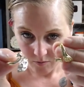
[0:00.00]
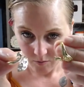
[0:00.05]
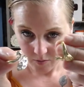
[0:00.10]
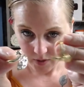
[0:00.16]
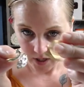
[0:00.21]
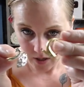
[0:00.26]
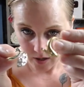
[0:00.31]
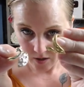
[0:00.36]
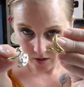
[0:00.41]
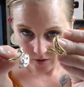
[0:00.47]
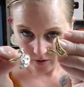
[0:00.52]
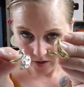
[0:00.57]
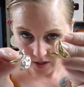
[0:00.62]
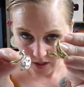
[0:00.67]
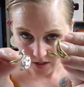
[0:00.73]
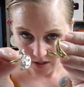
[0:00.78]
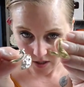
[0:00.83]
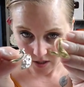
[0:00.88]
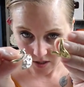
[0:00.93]
peacock
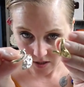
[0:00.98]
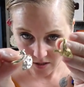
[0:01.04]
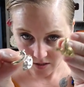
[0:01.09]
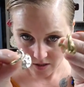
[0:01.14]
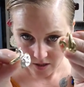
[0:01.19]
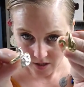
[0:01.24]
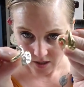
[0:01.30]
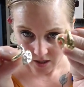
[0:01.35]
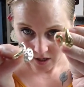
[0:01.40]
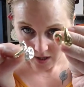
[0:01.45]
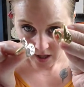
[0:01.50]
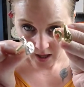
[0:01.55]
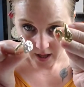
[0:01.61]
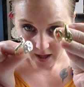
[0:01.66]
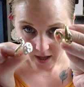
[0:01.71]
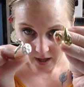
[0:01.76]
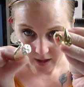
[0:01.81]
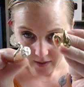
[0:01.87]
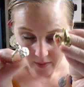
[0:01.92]
rings.
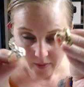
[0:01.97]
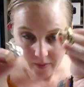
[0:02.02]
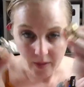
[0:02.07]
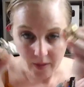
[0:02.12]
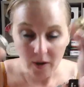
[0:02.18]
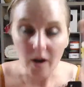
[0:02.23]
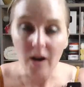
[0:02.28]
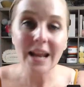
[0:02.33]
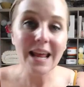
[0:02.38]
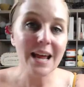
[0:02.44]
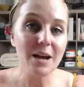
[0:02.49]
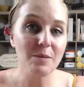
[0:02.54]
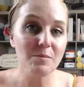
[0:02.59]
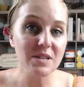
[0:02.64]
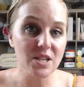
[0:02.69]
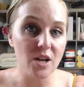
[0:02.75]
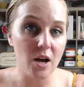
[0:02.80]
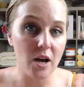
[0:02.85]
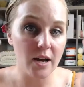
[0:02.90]
They're on
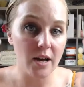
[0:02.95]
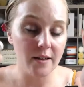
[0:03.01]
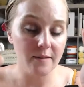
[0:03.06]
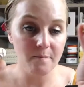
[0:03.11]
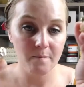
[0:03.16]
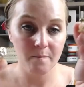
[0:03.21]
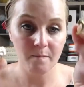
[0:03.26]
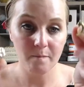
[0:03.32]
Amazon,